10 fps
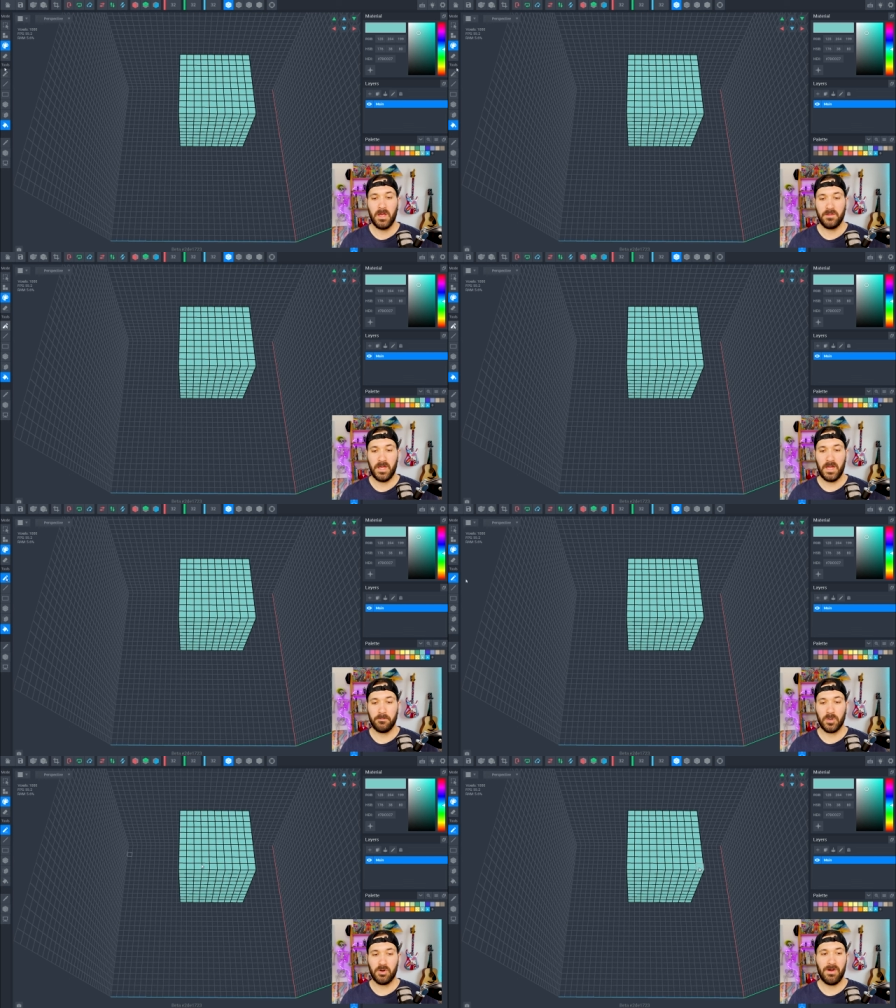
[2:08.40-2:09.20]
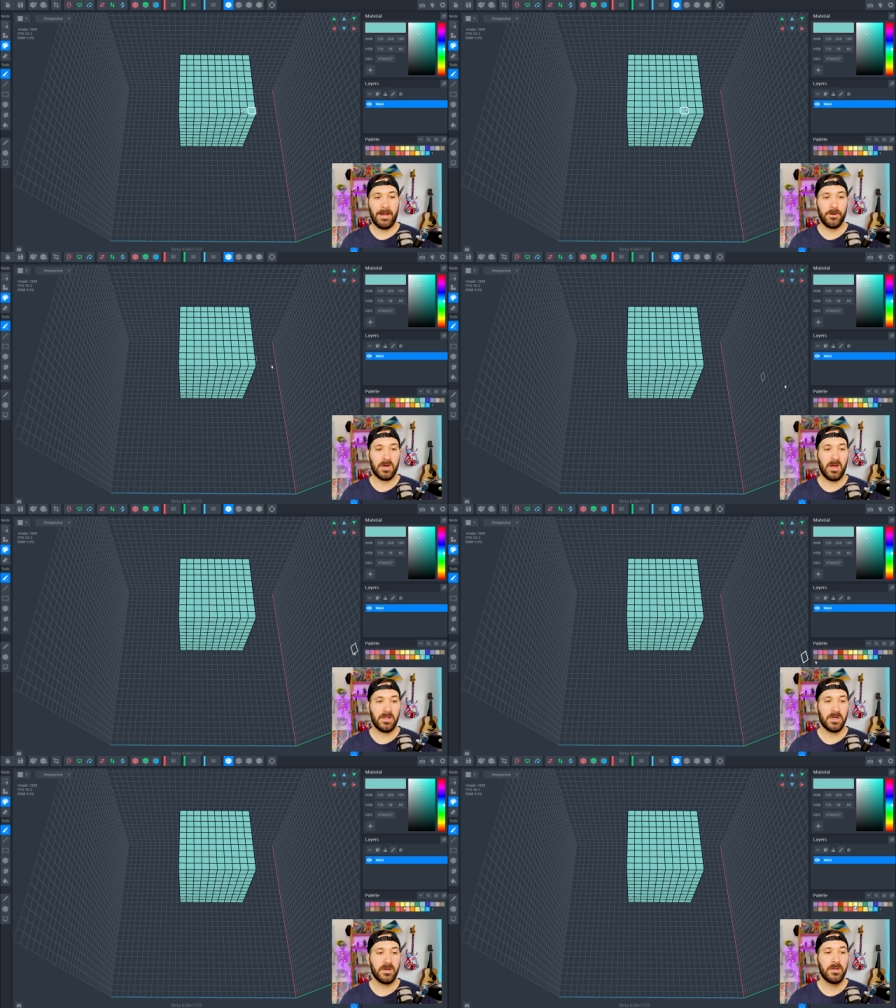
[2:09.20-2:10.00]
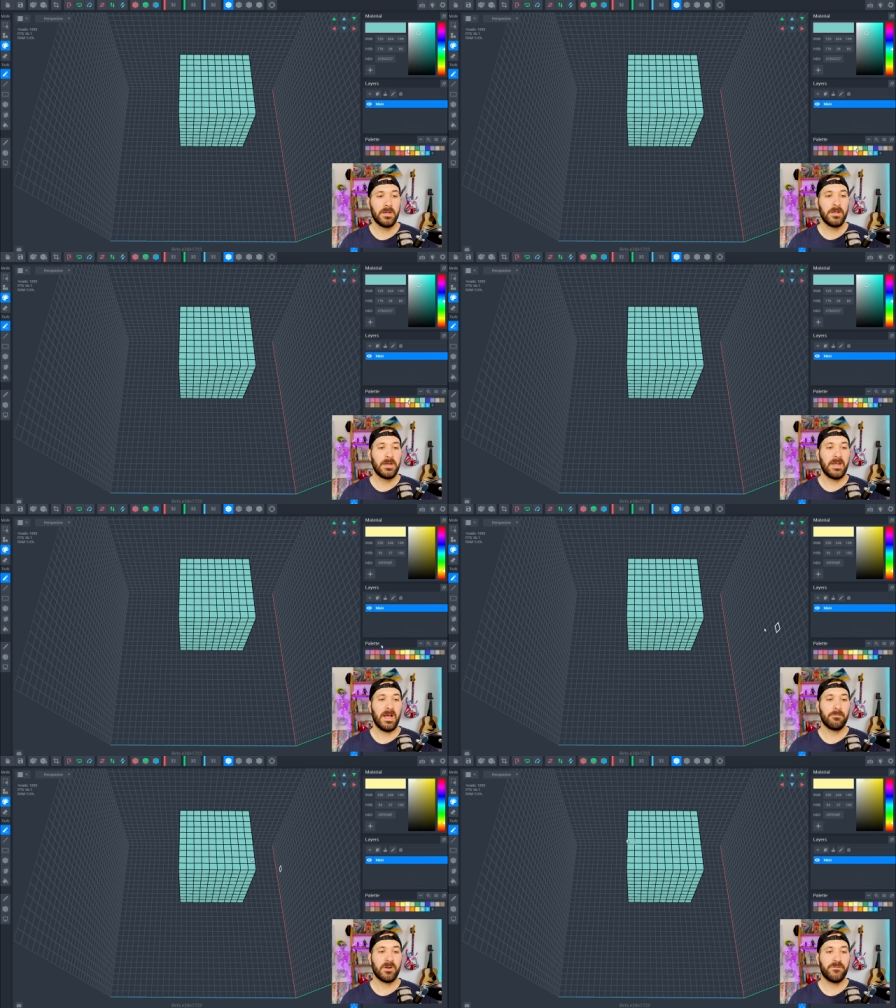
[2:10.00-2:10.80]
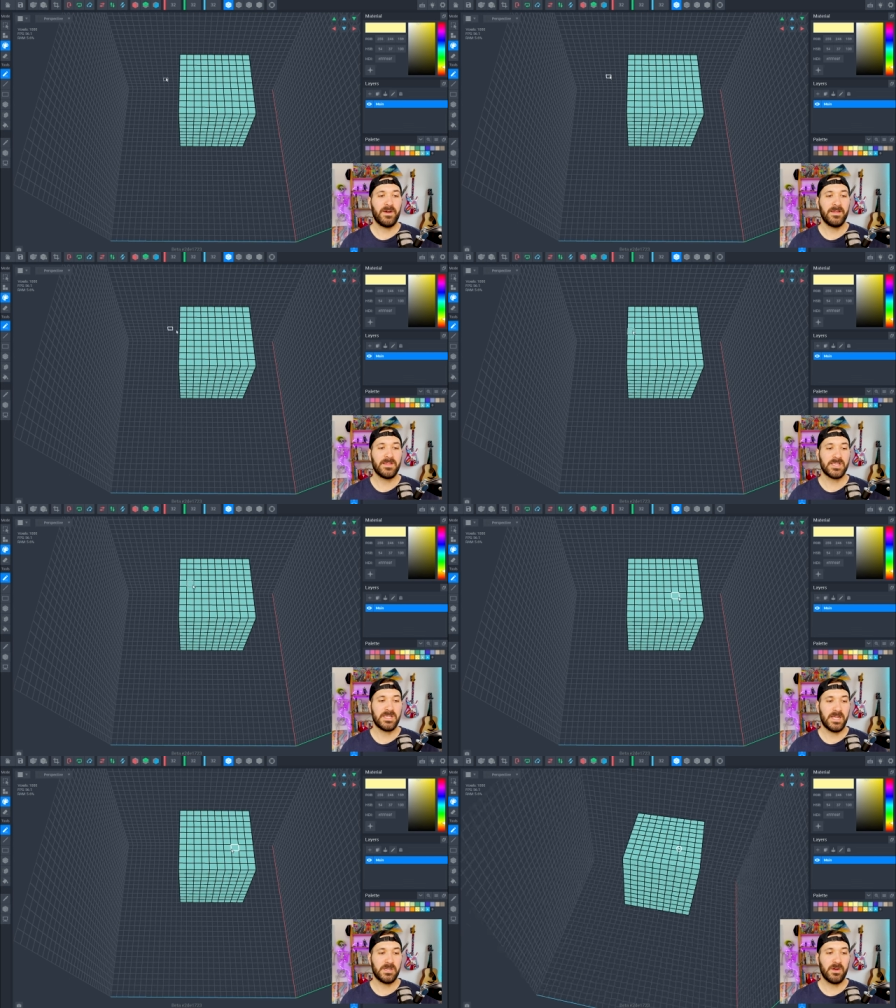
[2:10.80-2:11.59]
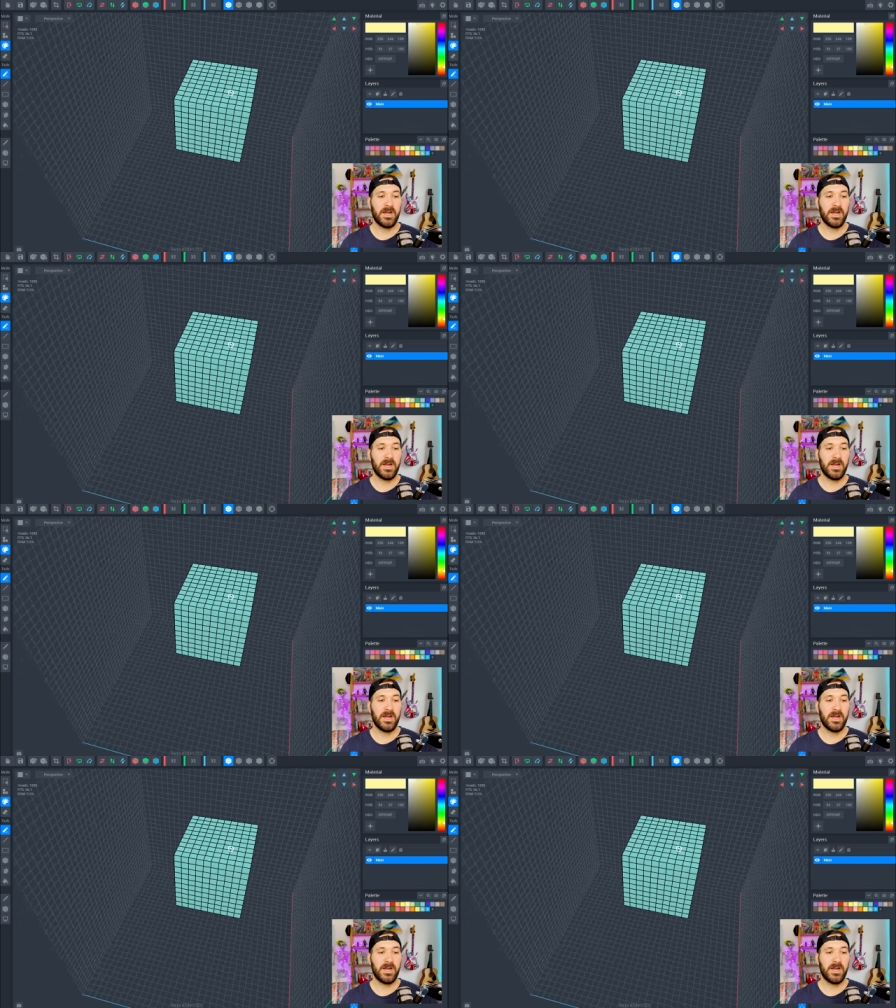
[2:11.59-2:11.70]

and then I'm gonna grab a color. Now I'm gonna find the center.